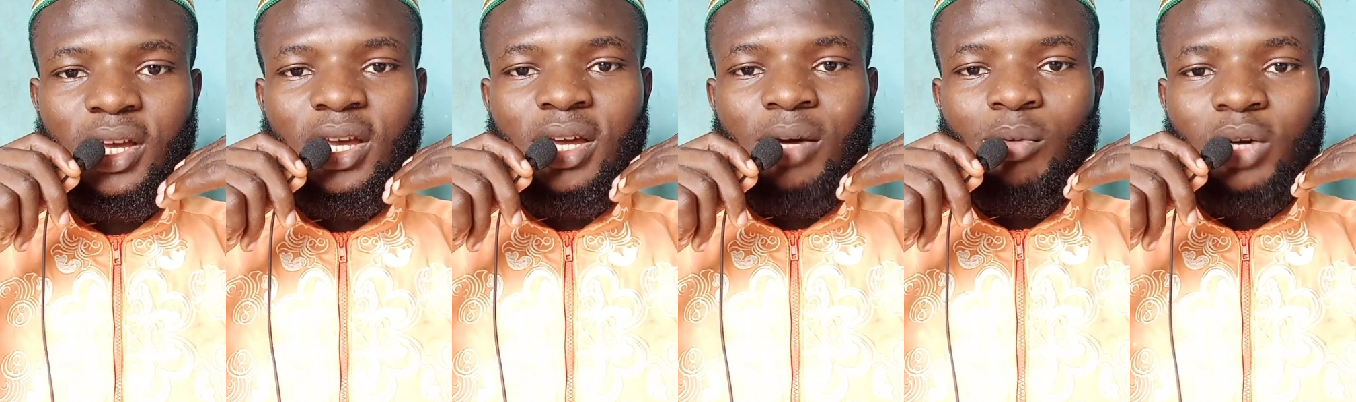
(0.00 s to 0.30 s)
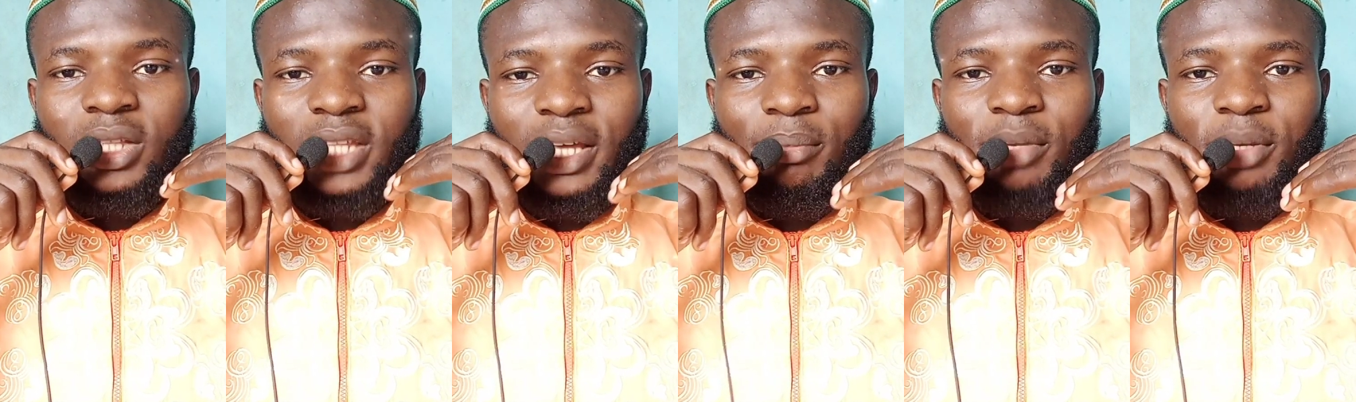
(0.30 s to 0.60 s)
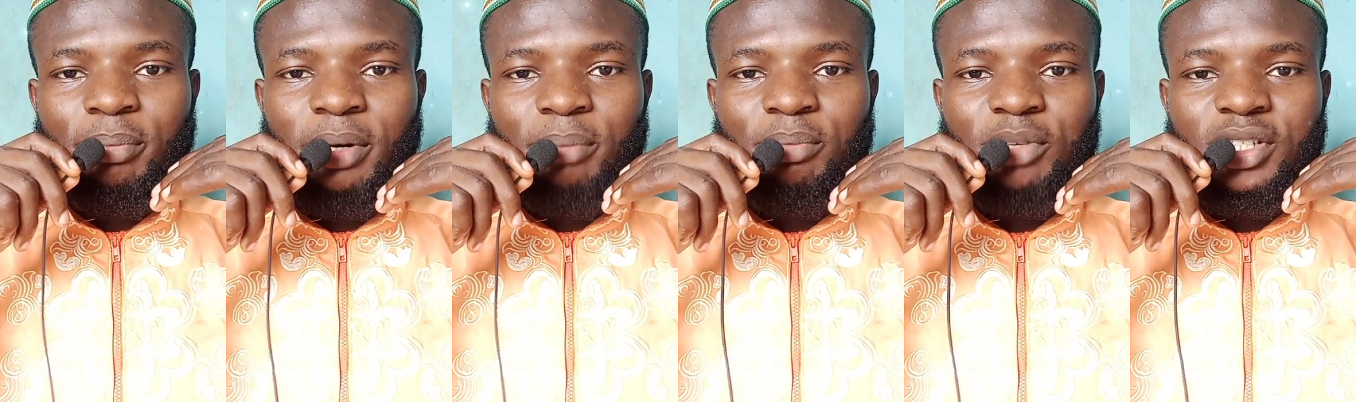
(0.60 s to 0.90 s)
What I
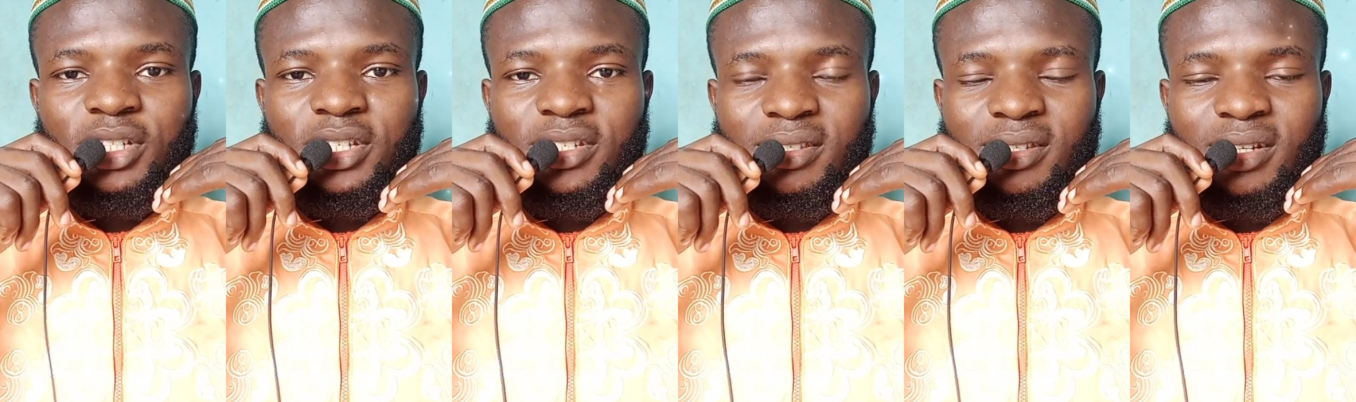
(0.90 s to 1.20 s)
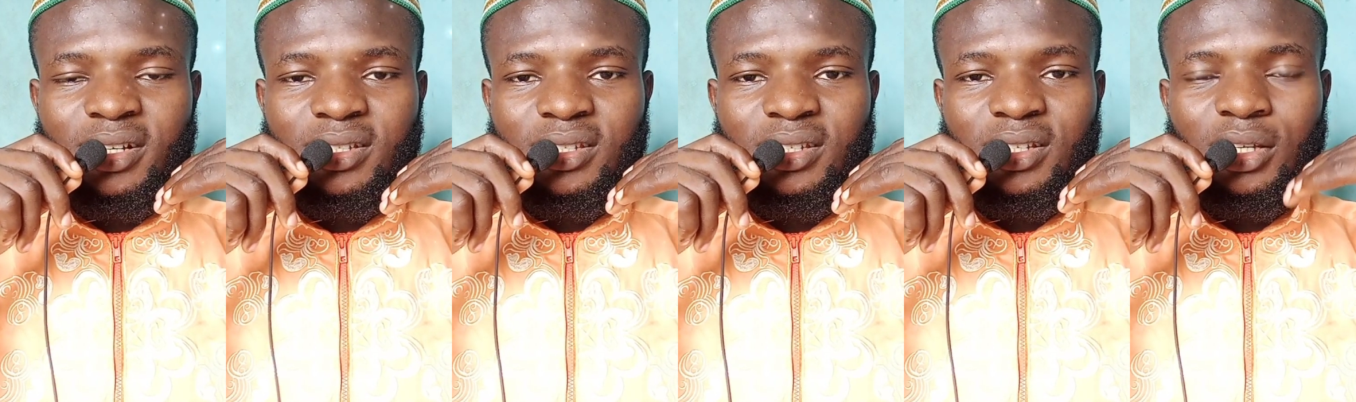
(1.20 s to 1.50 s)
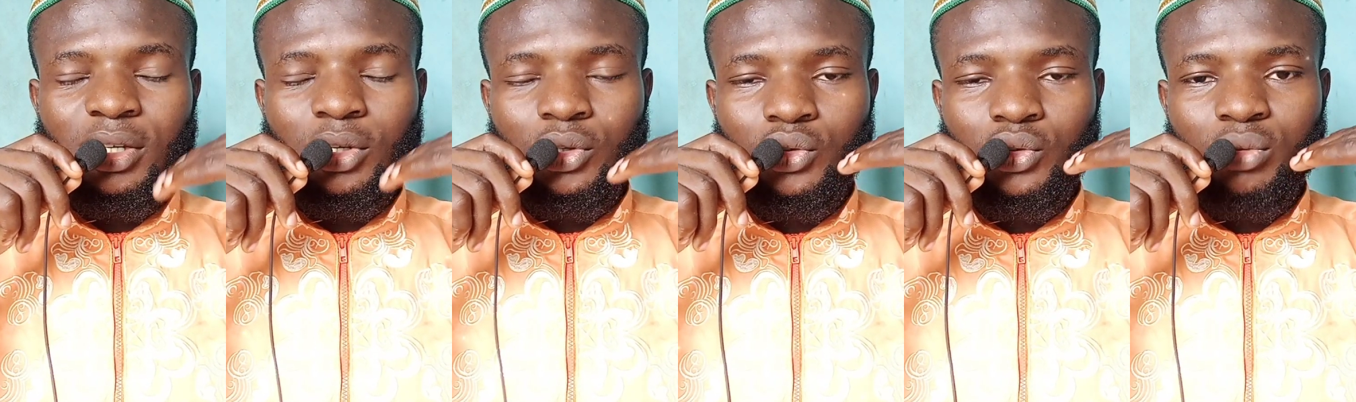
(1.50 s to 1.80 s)
mean per page is that he
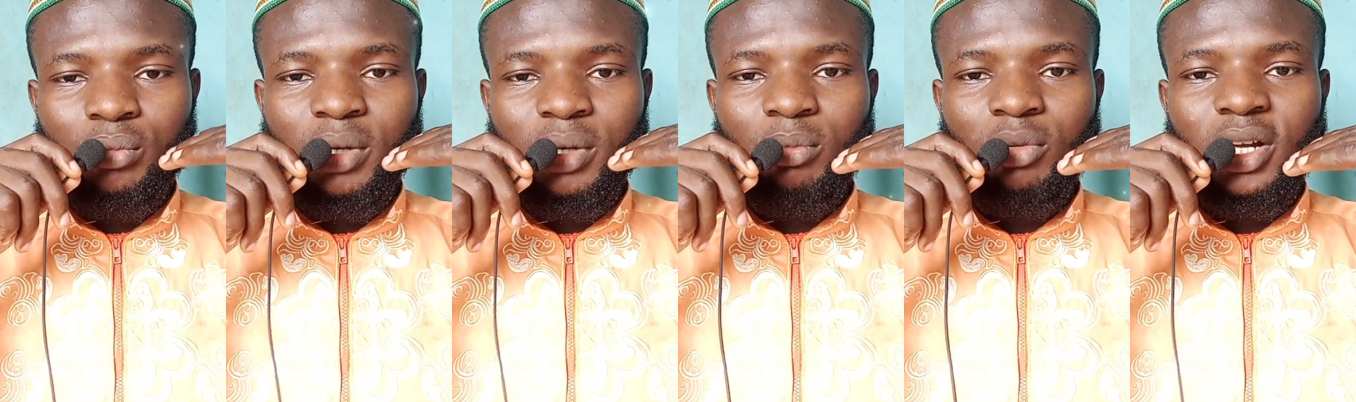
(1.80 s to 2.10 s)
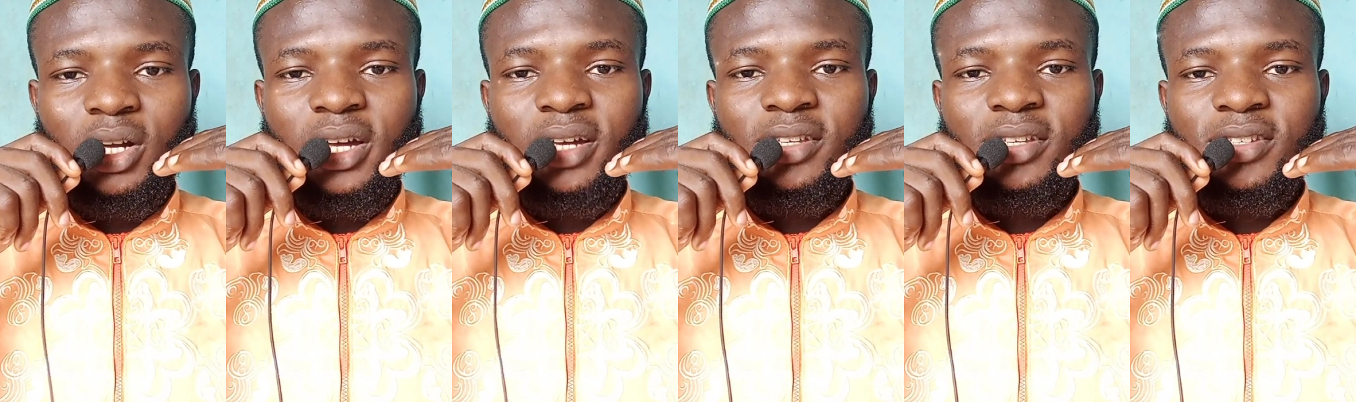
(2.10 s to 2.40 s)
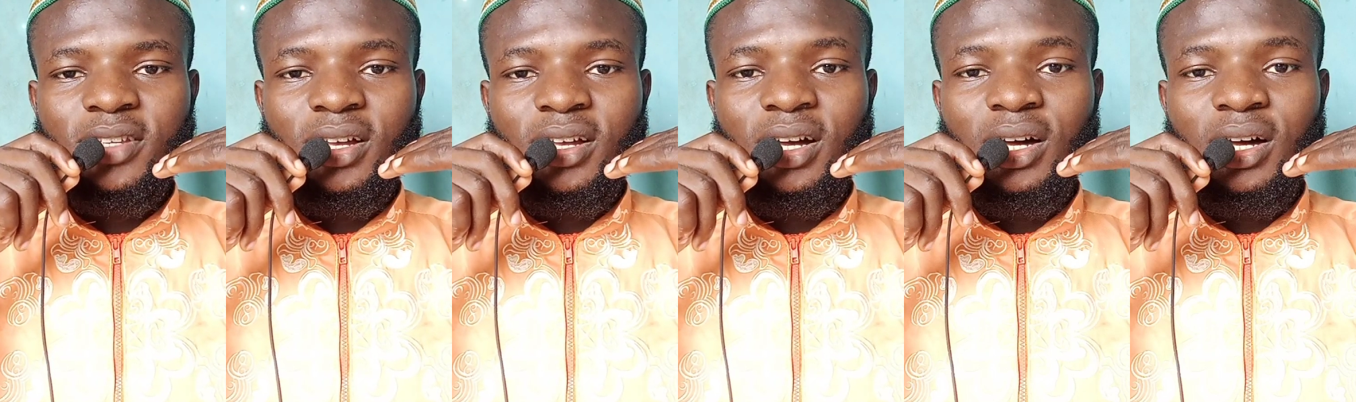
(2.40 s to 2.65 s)
used to memorize